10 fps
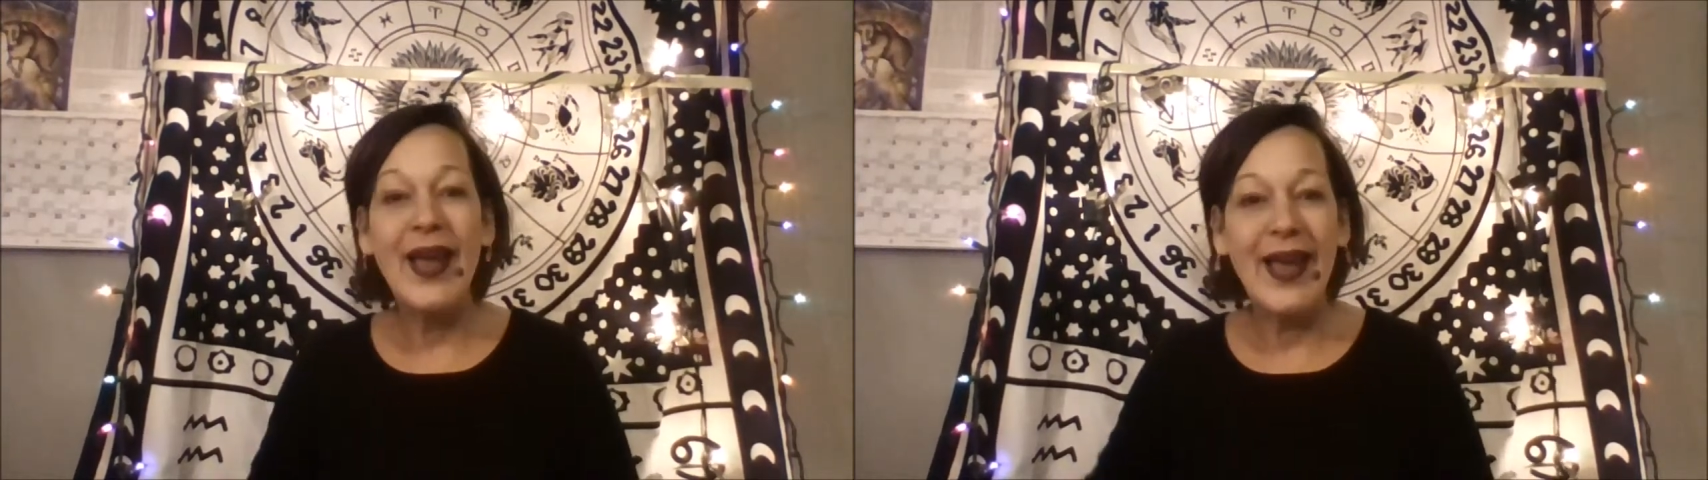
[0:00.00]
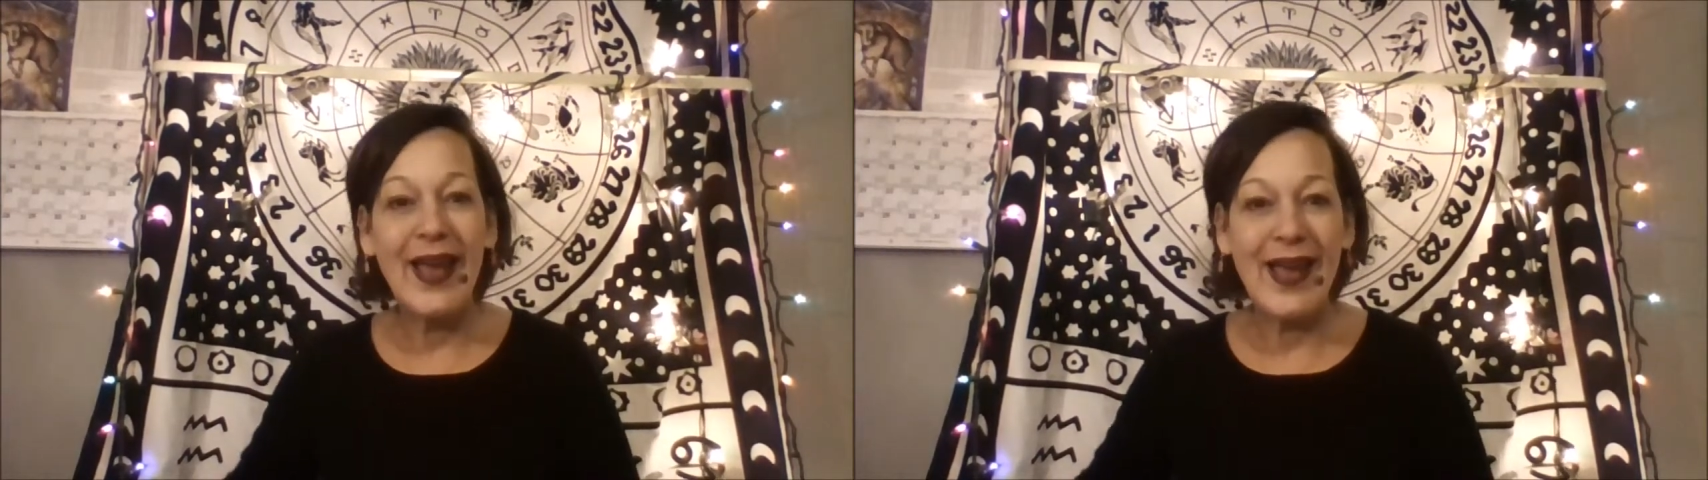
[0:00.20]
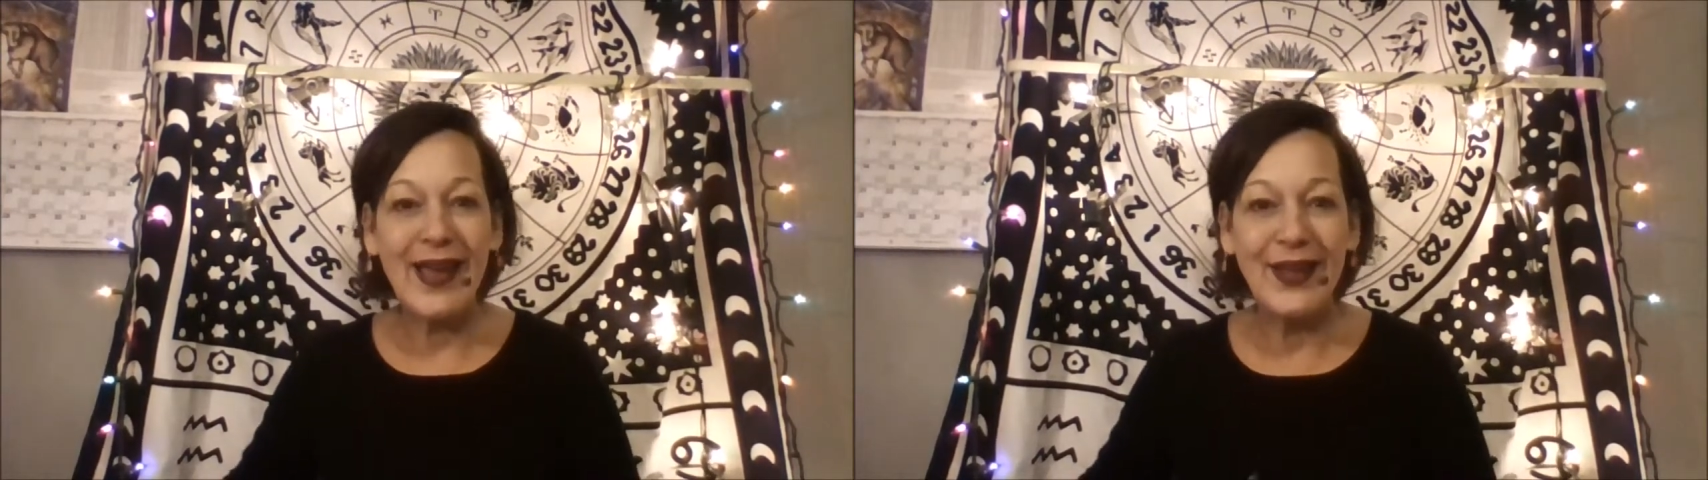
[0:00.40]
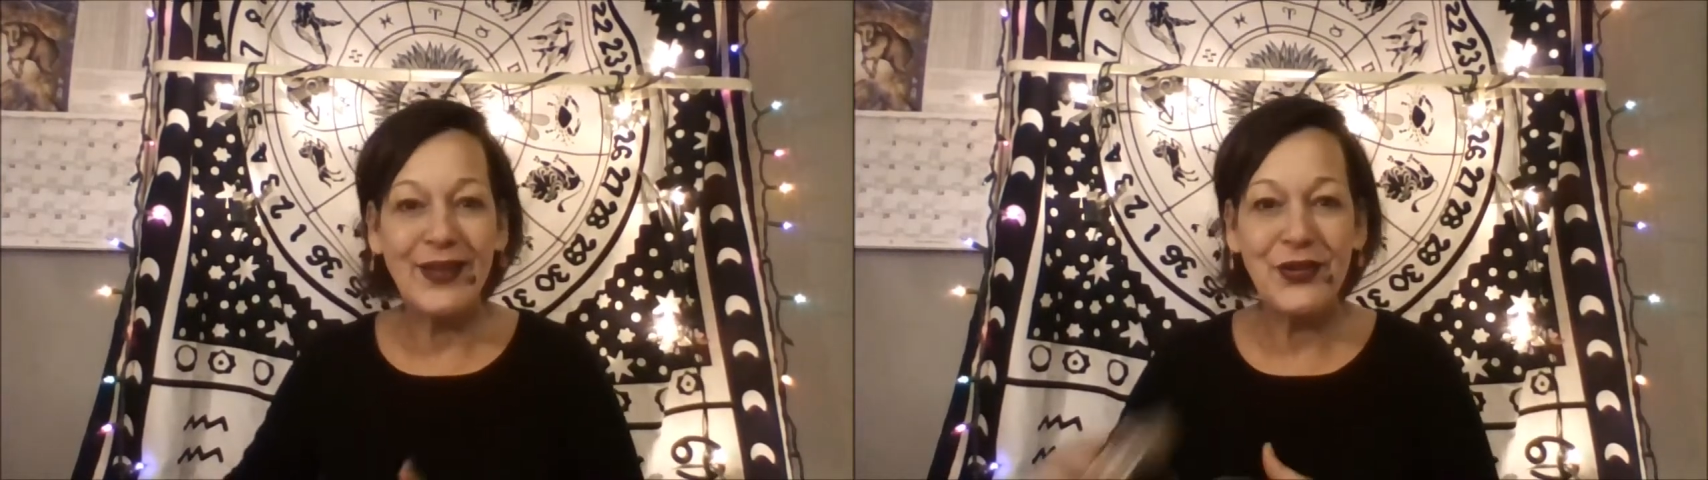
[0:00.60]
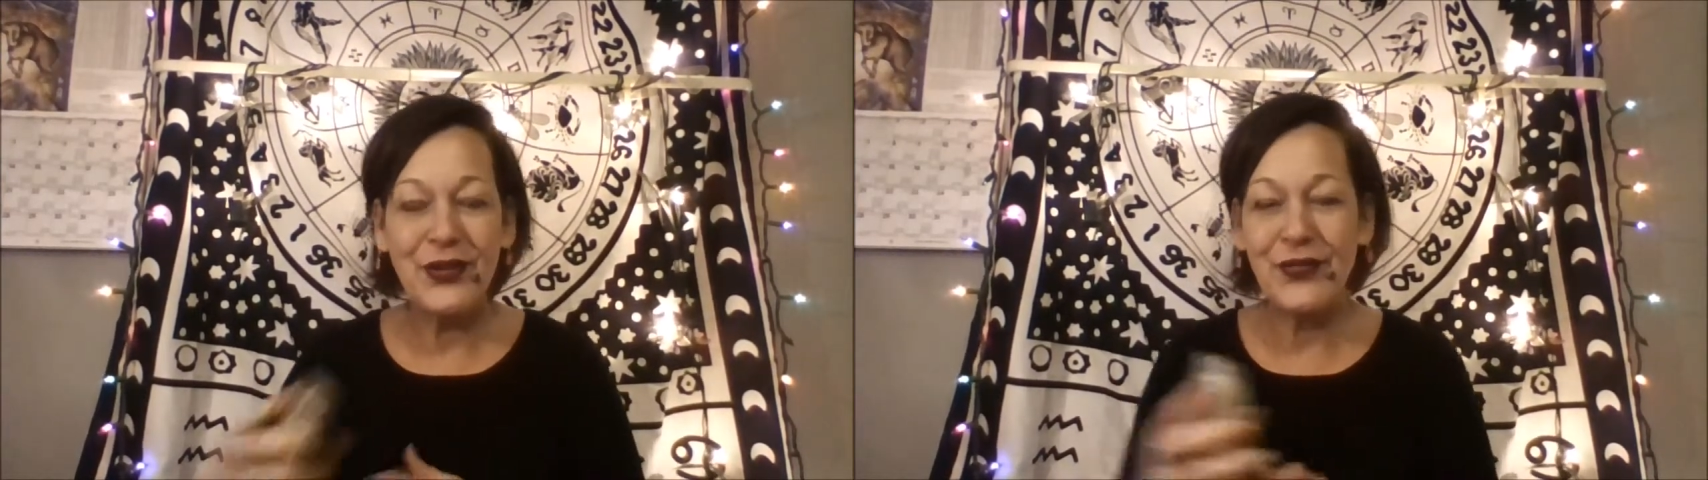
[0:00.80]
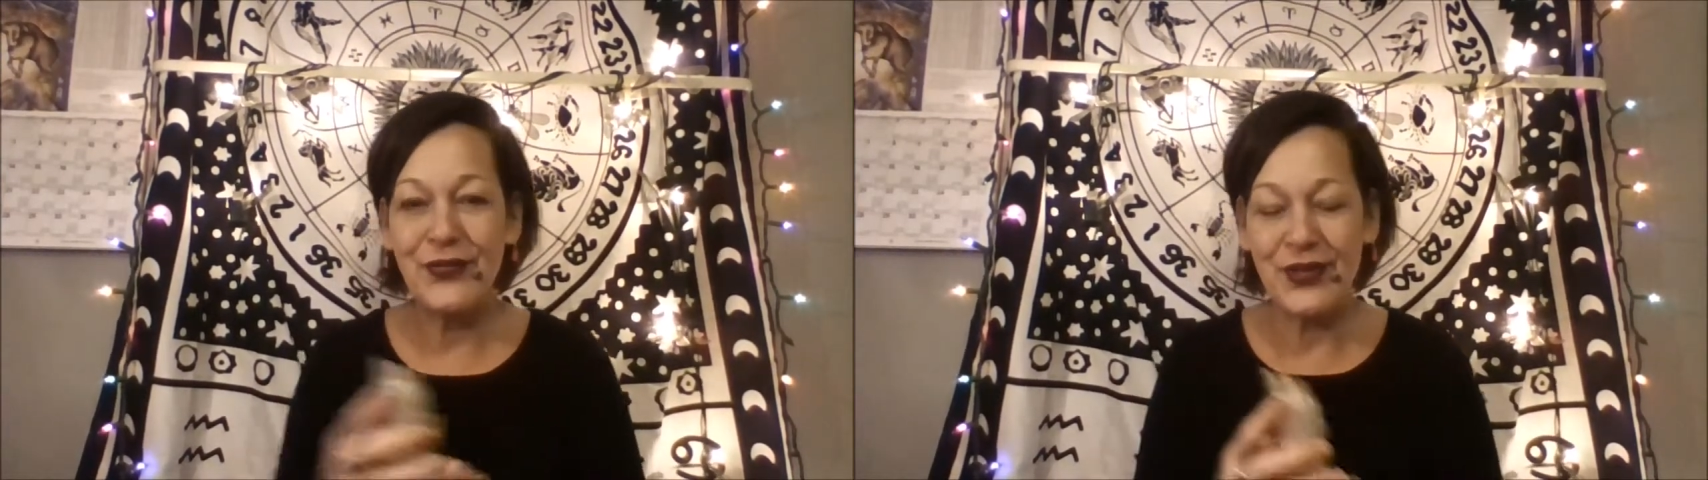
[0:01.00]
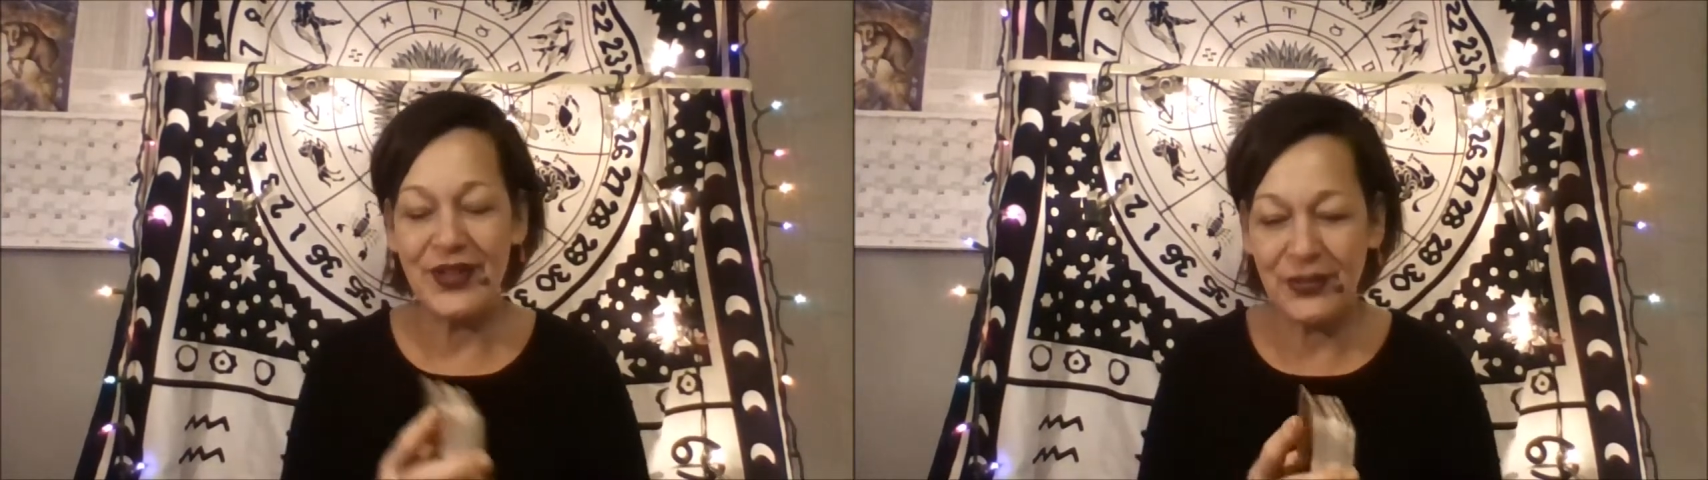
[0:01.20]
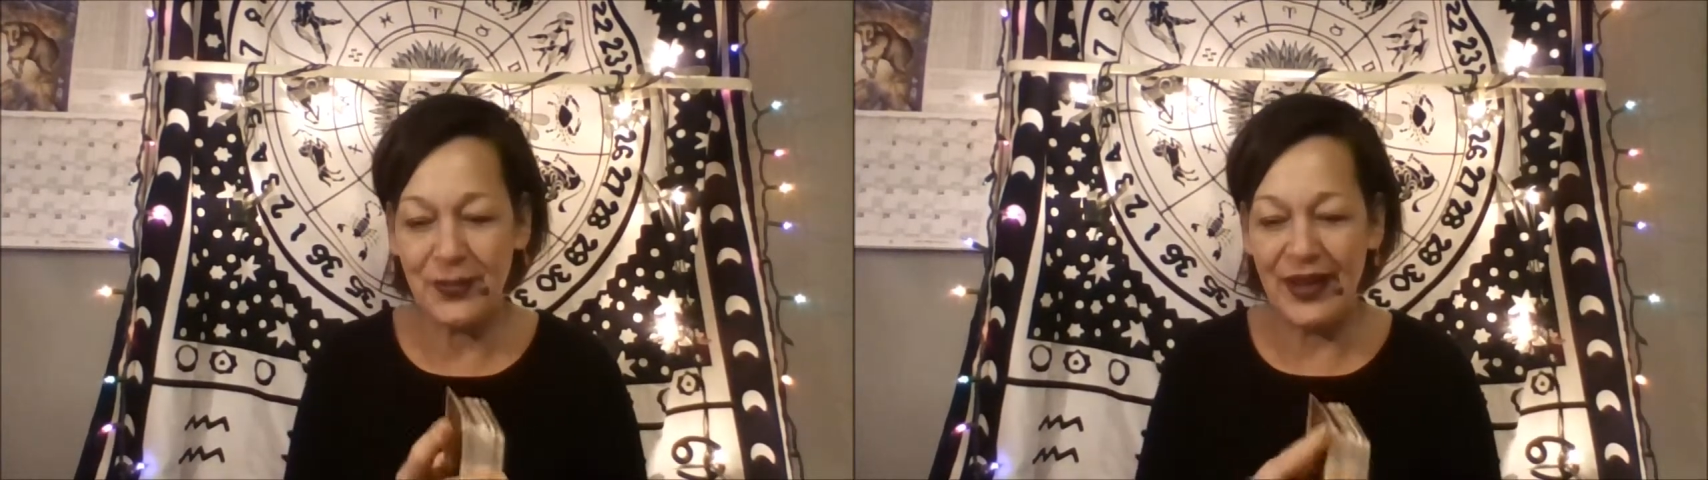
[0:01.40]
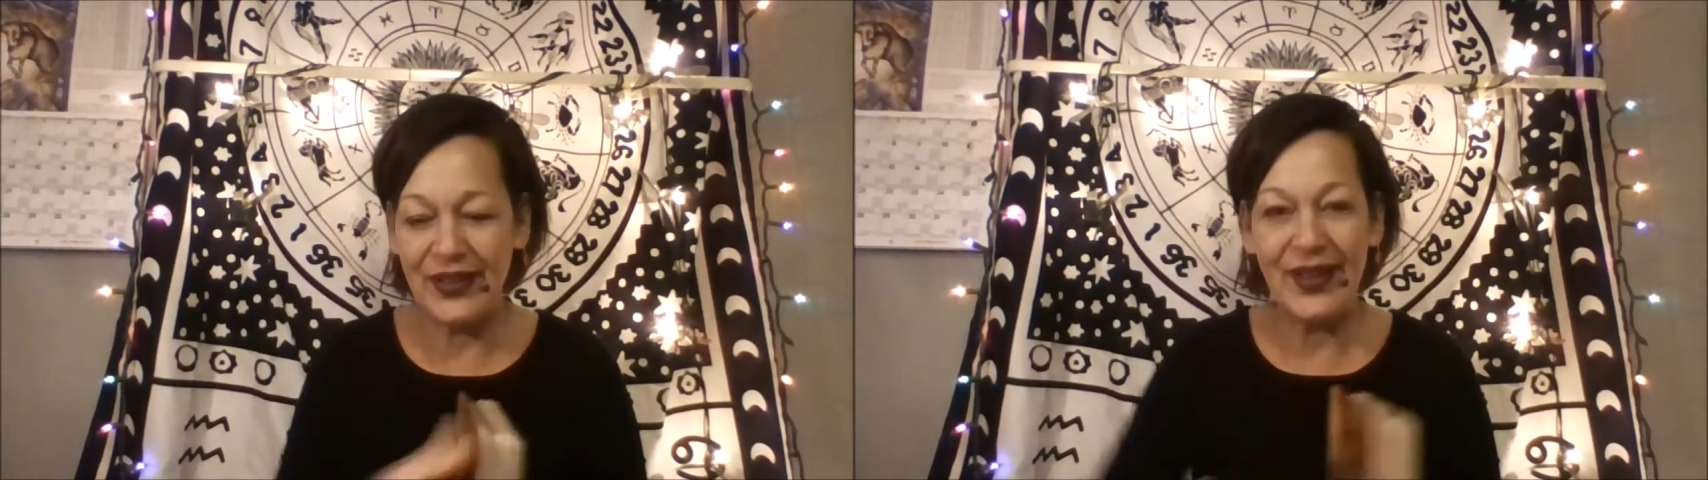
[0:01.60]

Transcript: And for this month,